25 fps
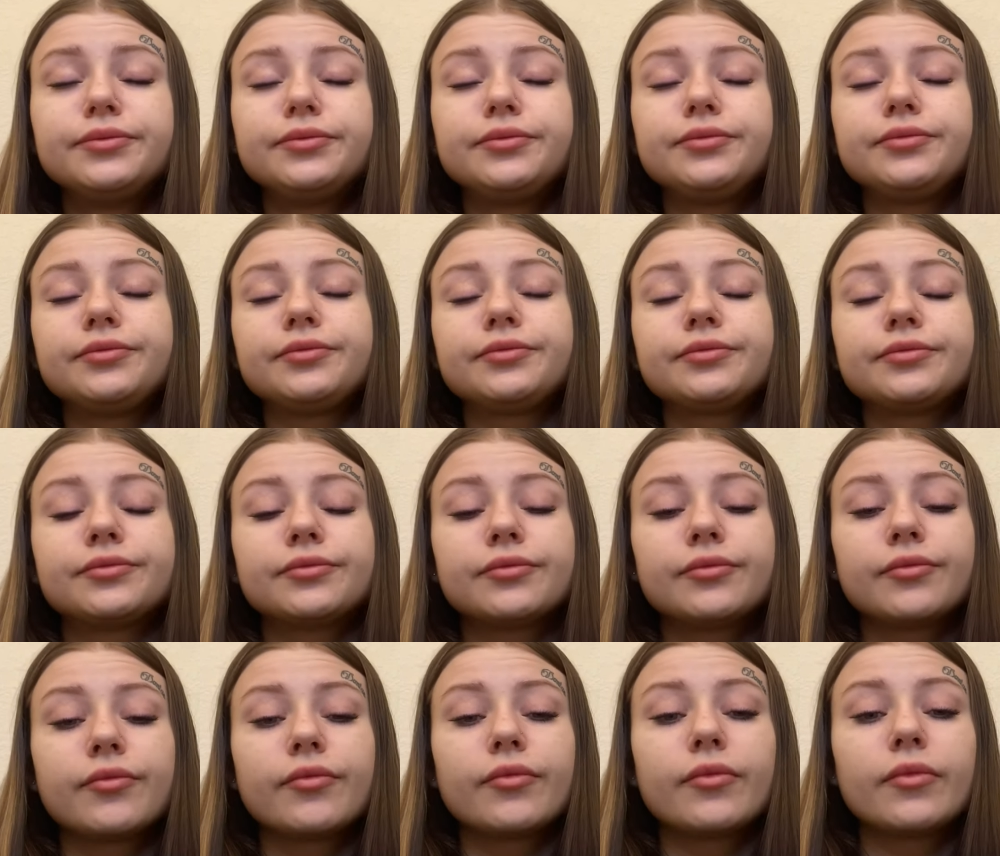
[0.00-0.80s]

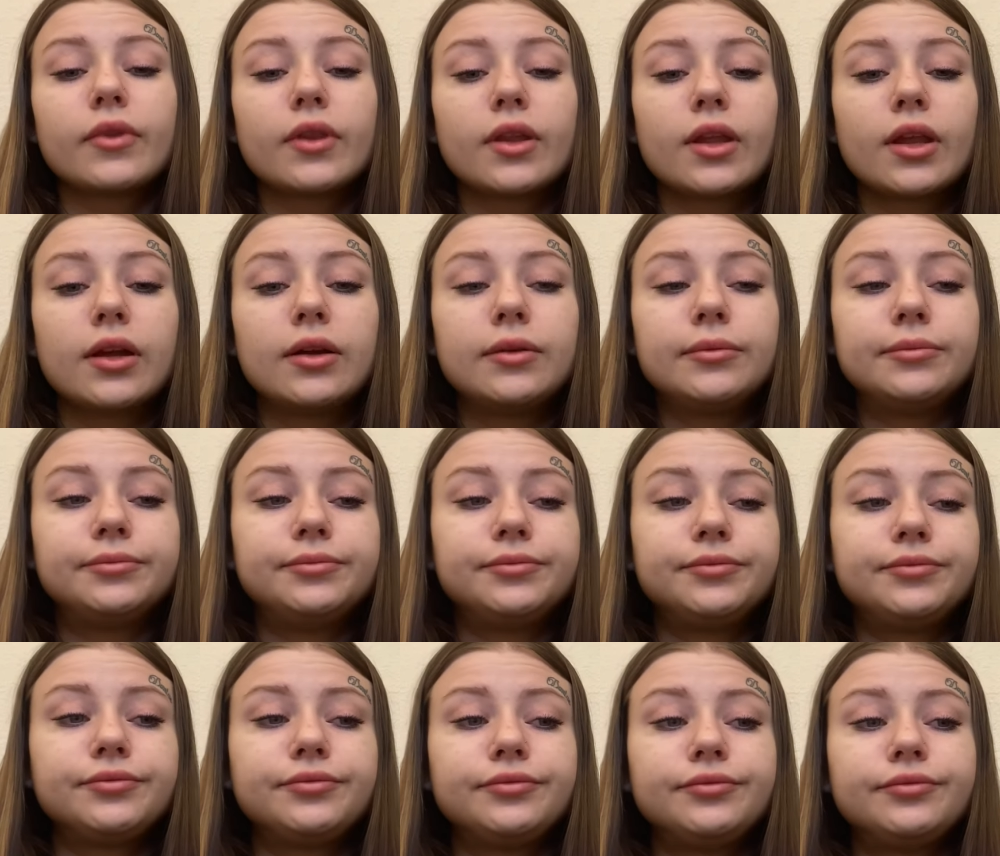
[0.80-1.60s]

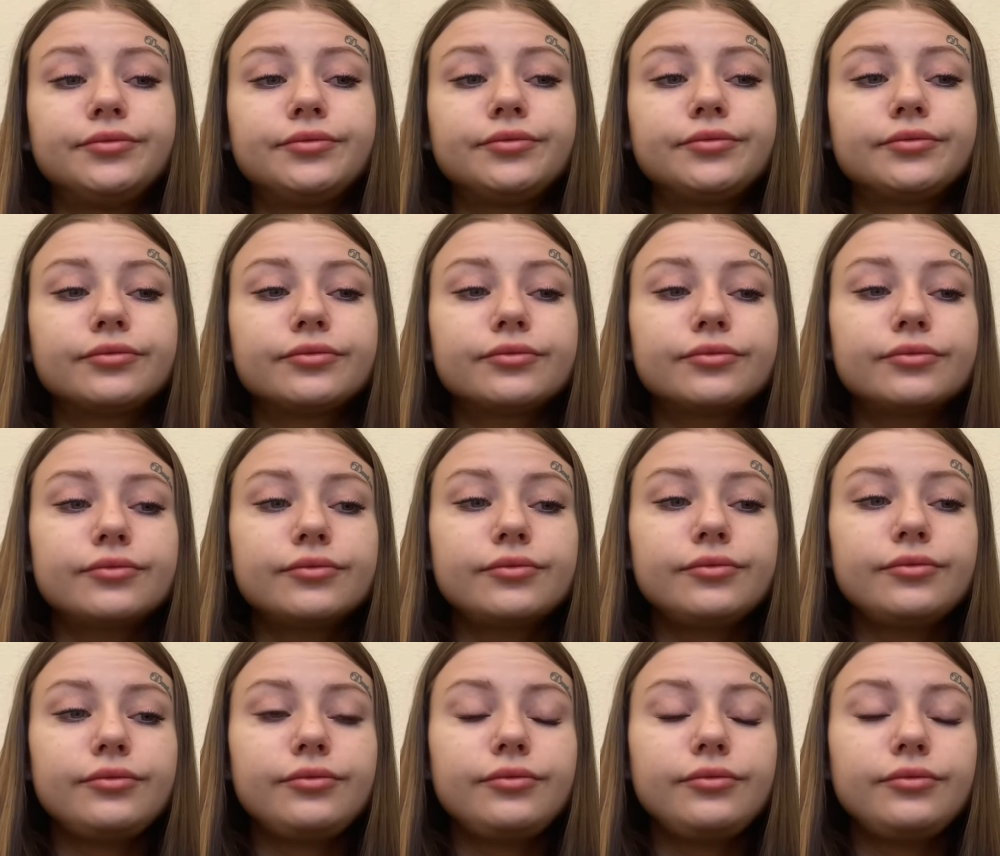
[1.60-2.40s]

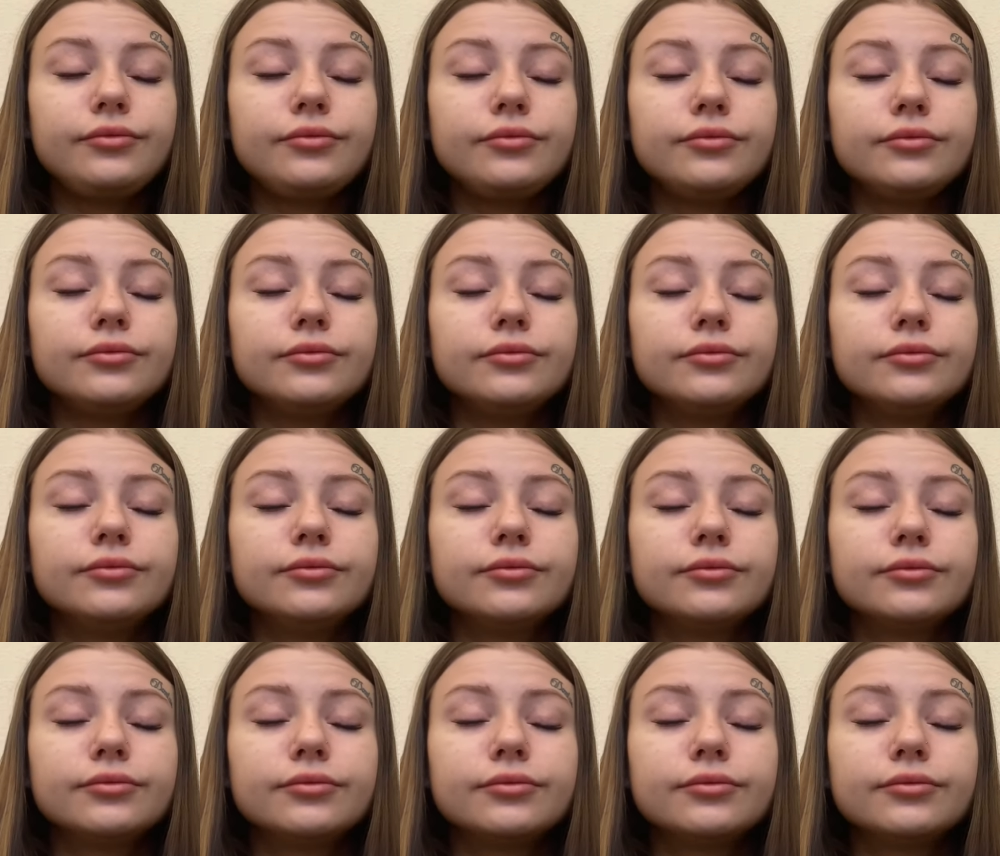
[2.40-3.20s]

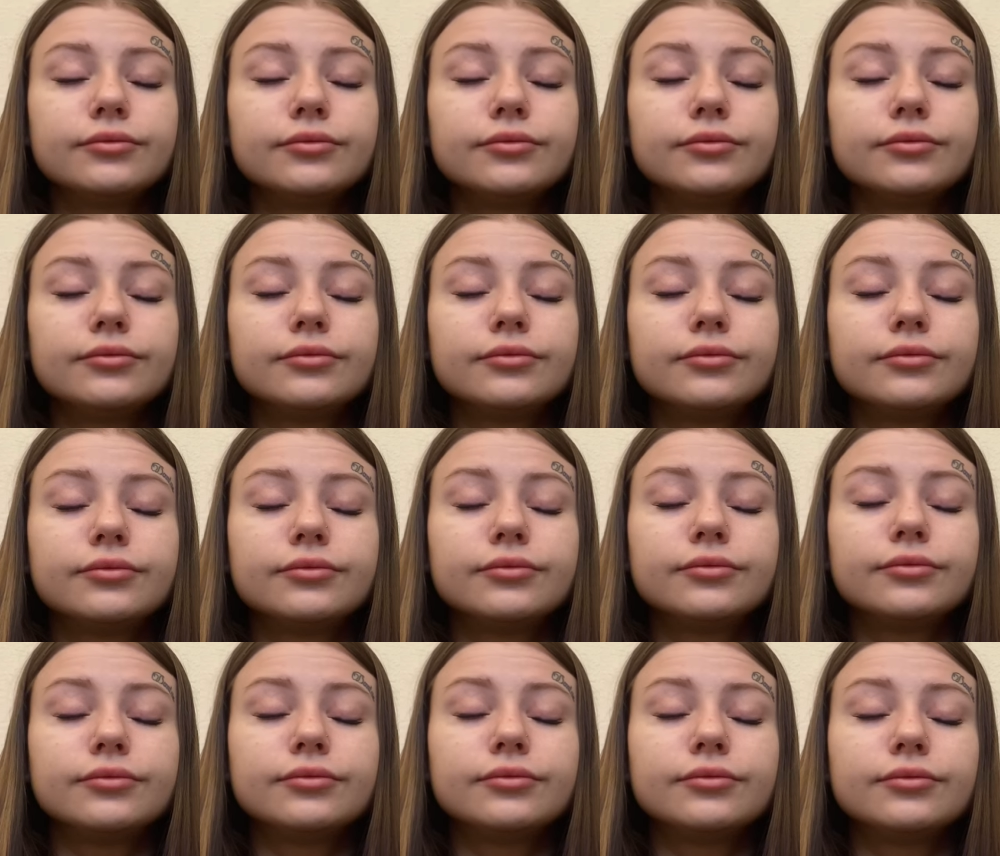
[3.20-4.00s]

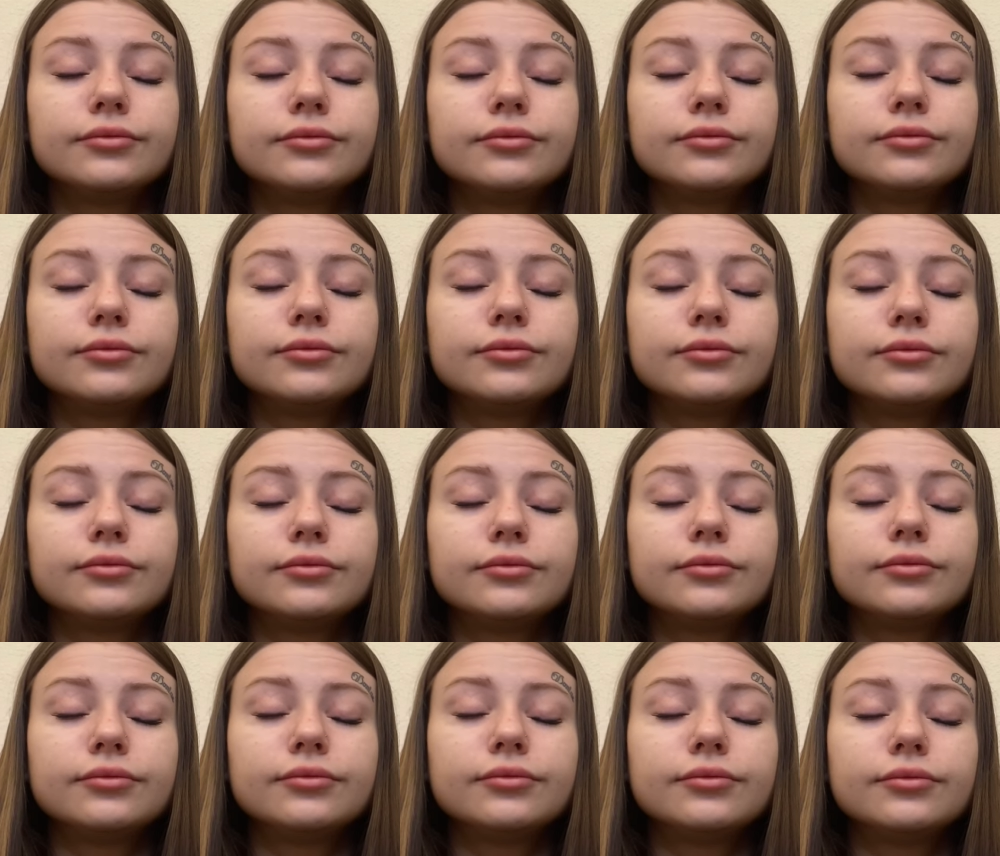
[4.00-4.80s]

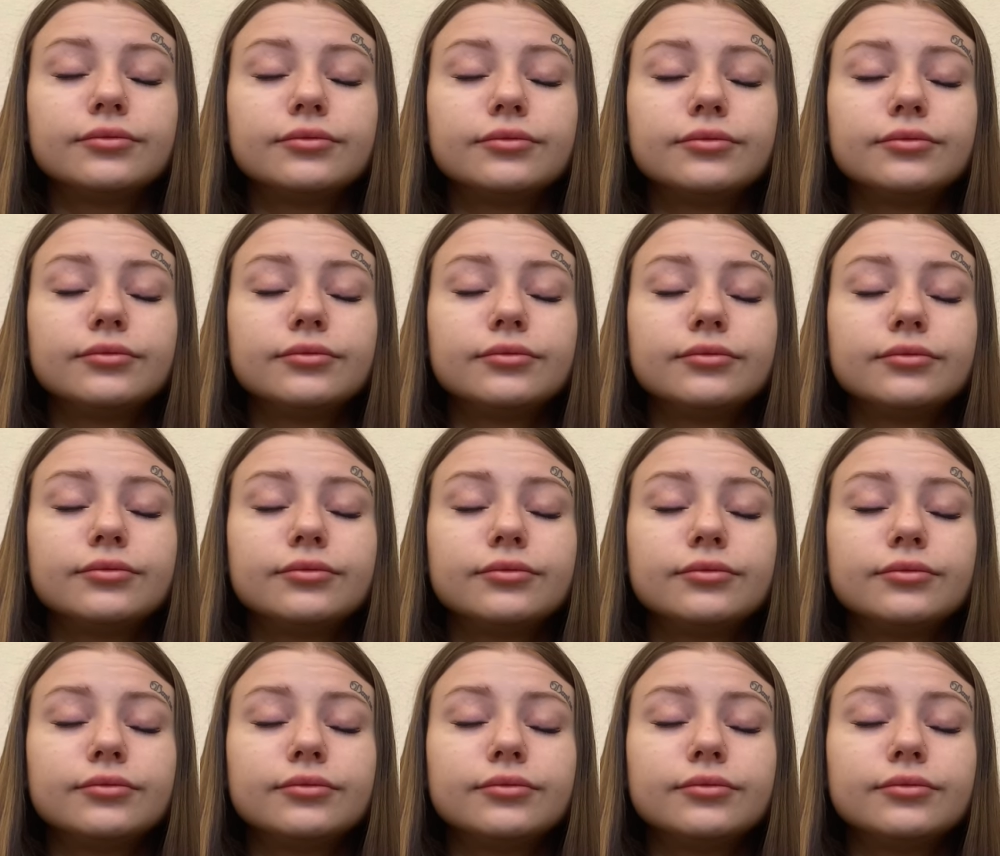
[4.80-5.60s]
No one is speaking in this clip.